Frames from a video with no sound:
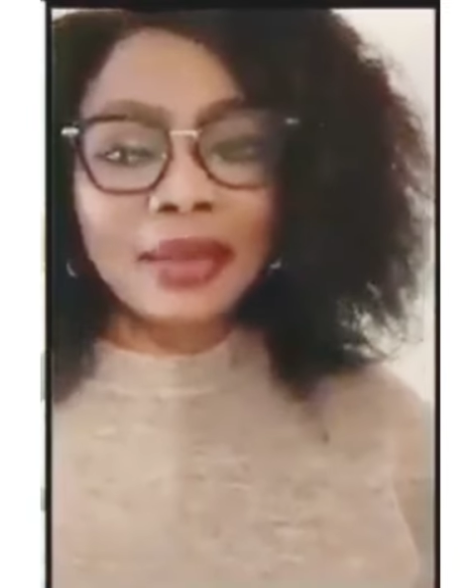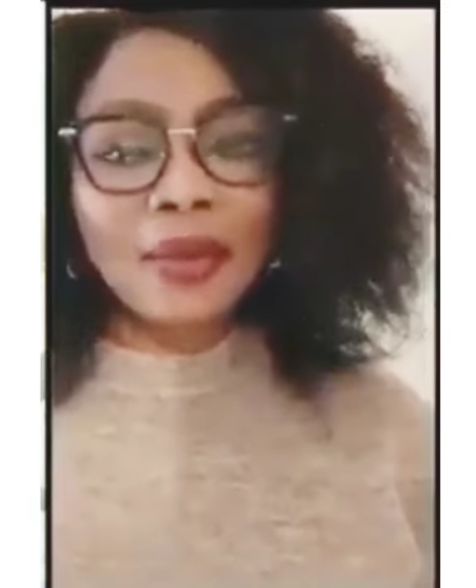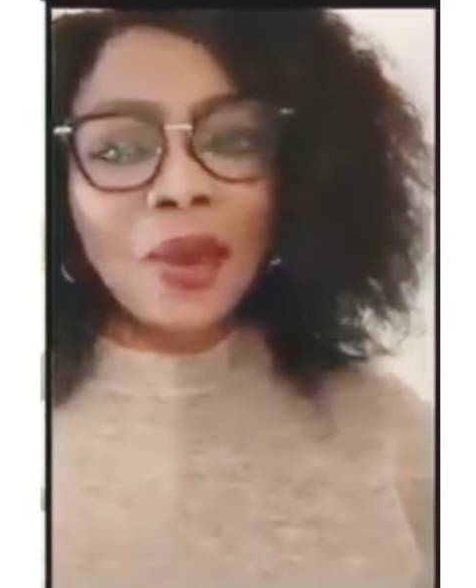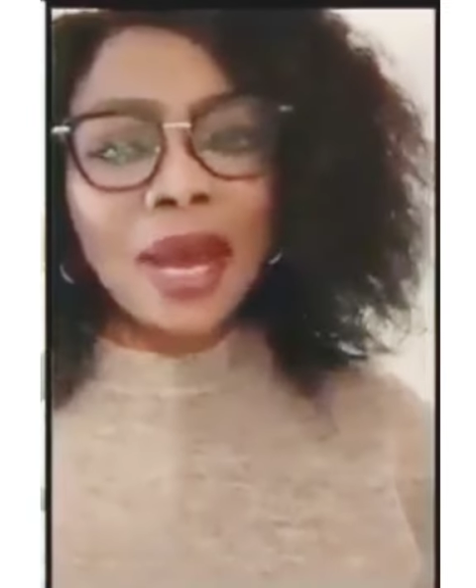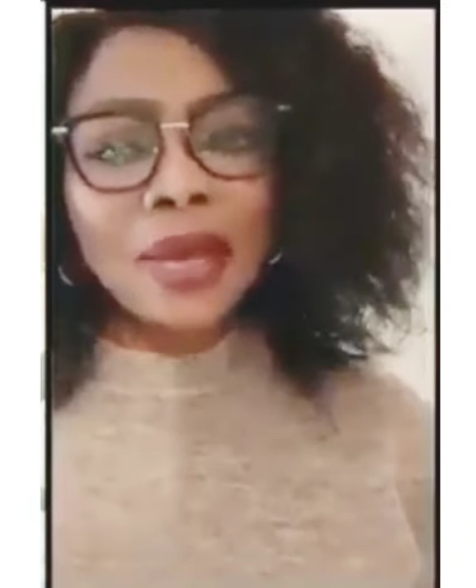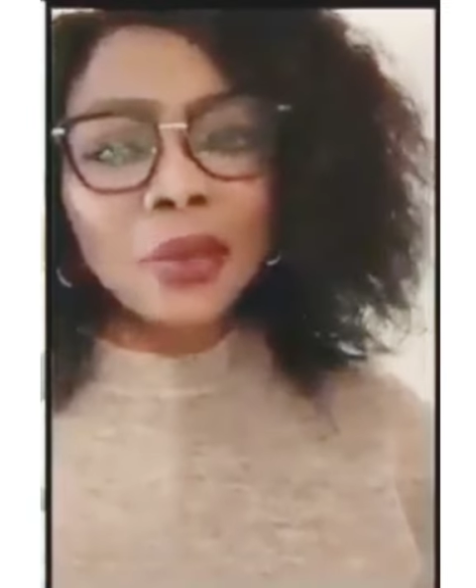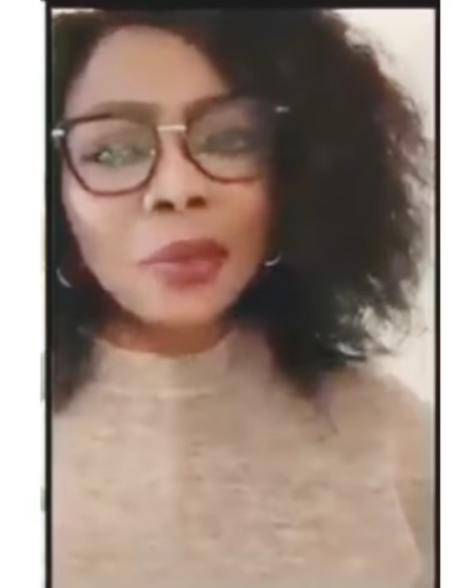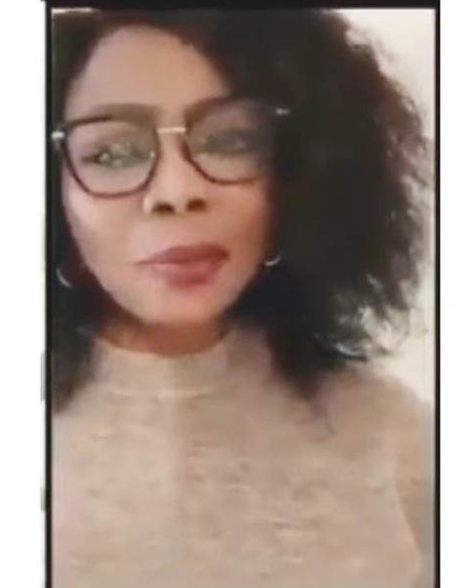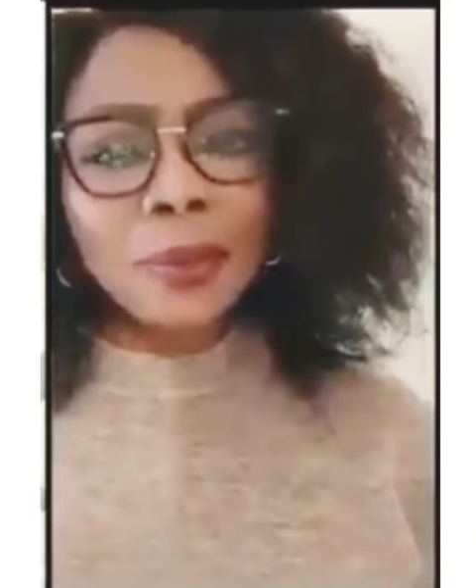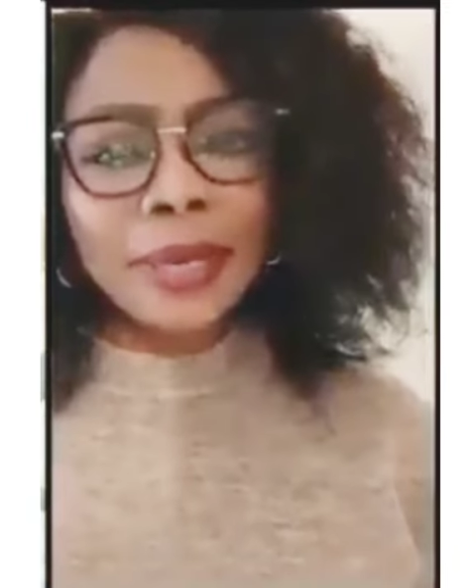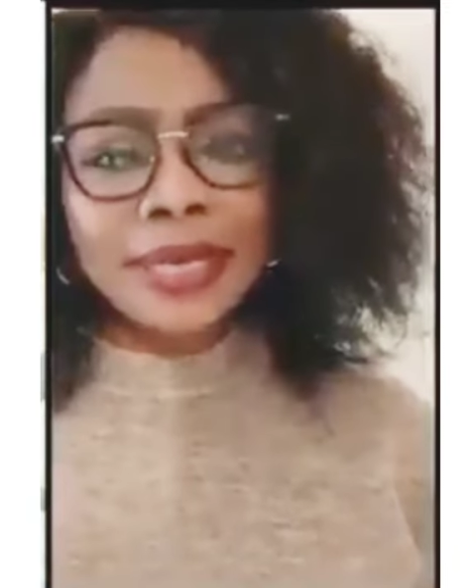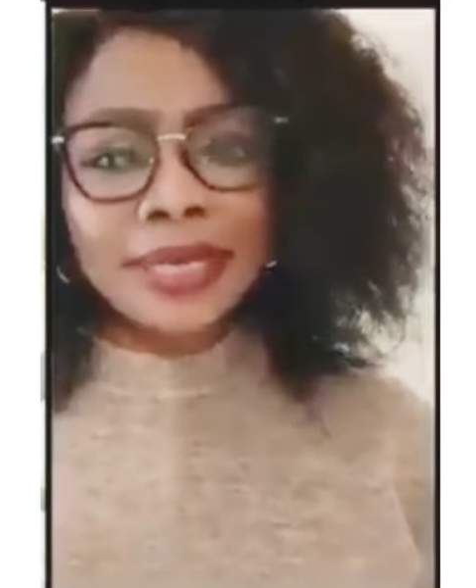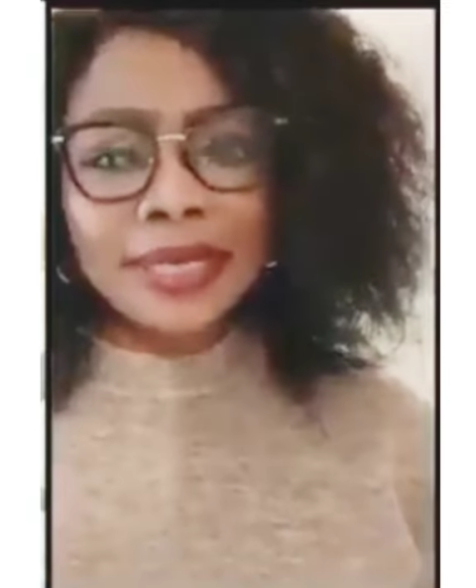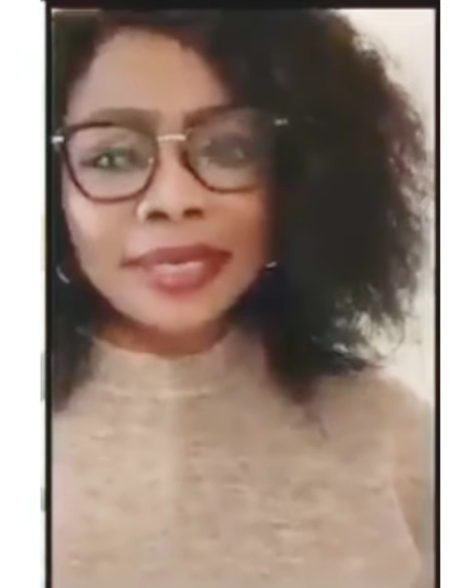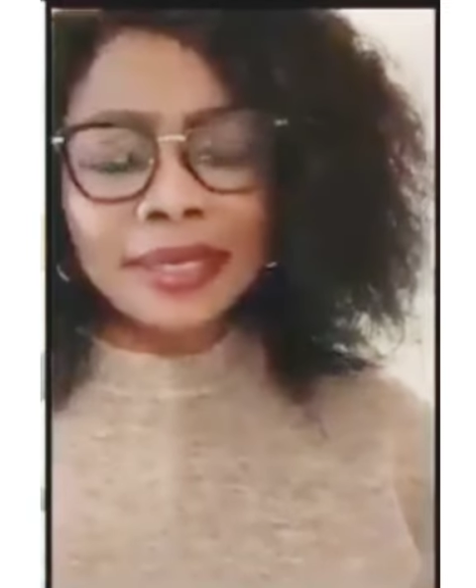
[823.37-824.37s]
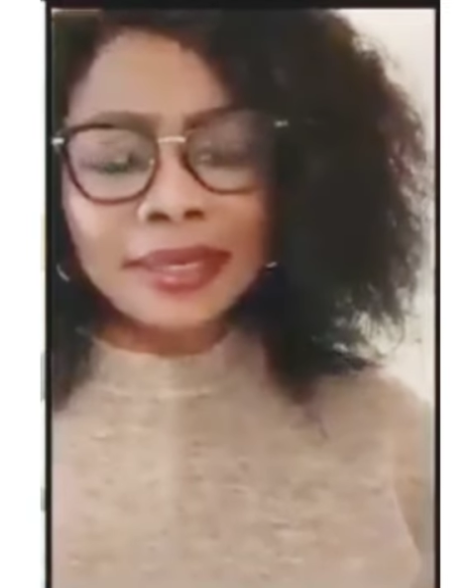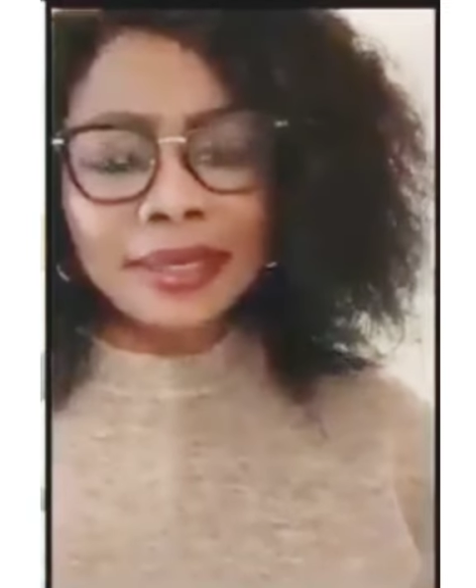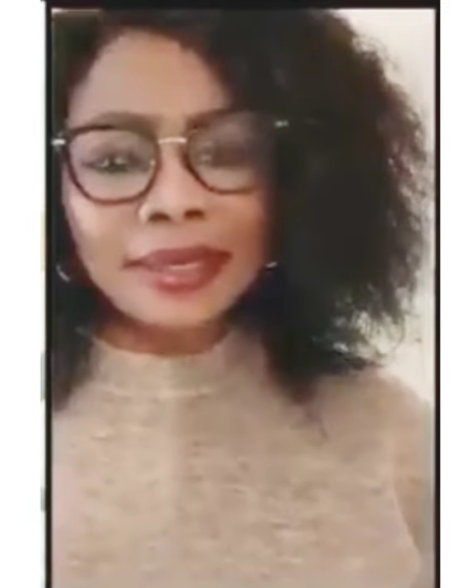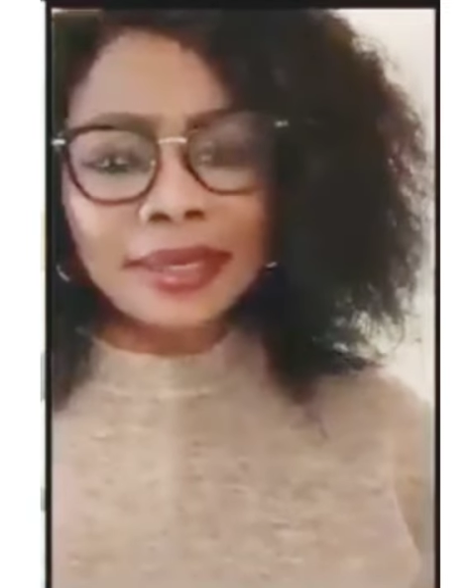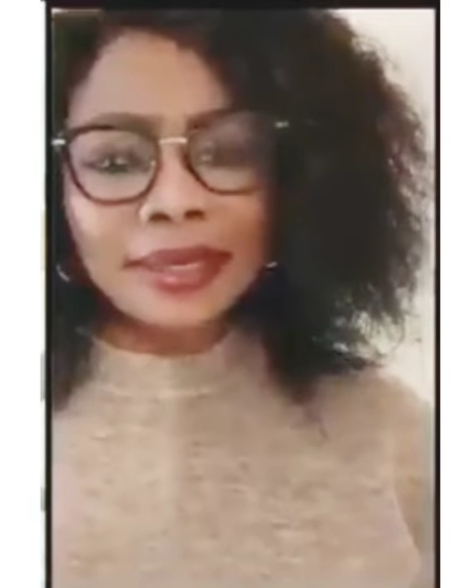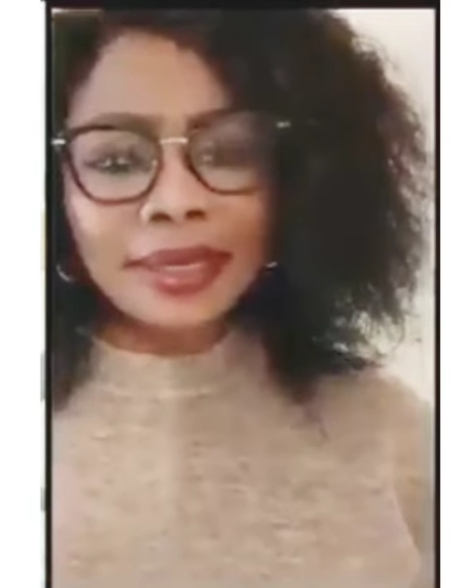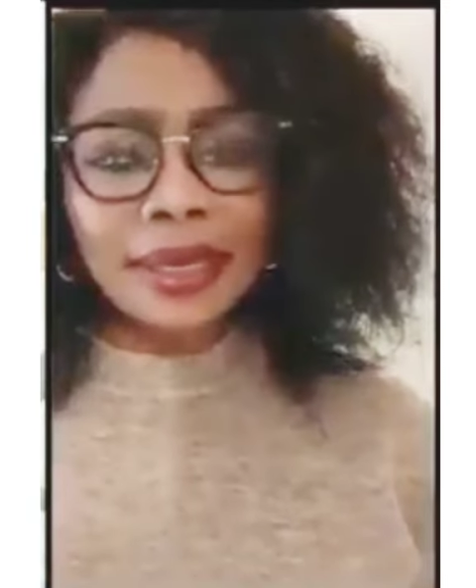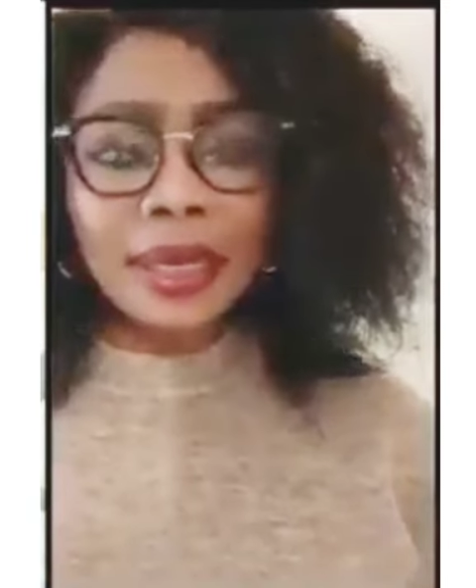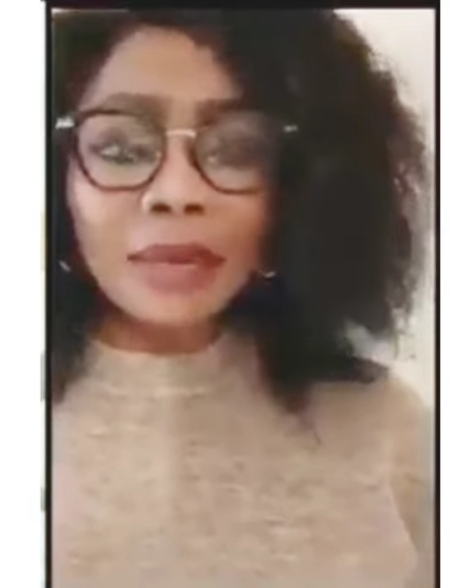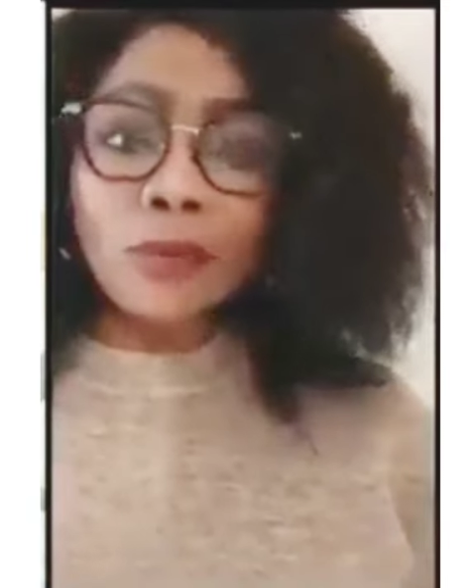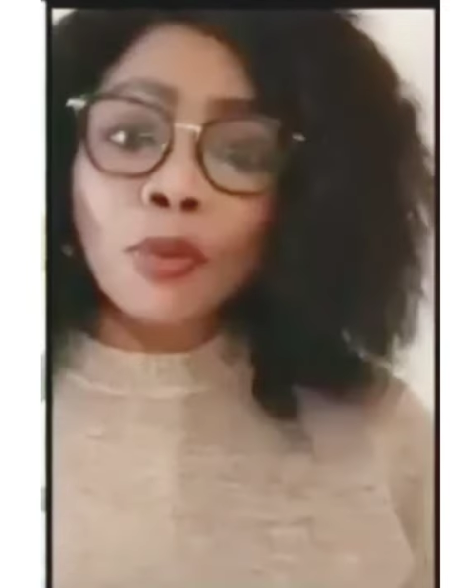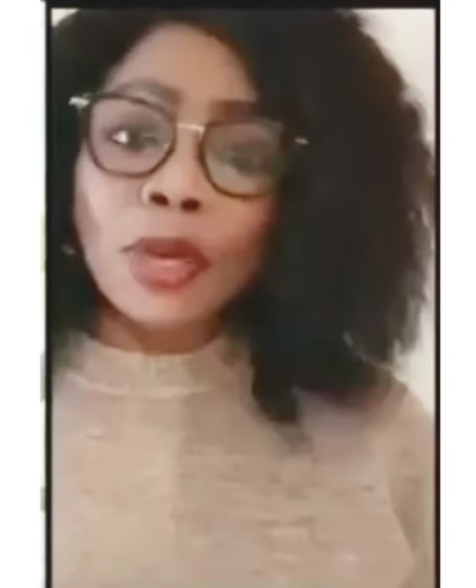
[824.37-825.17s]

Why are you pleading if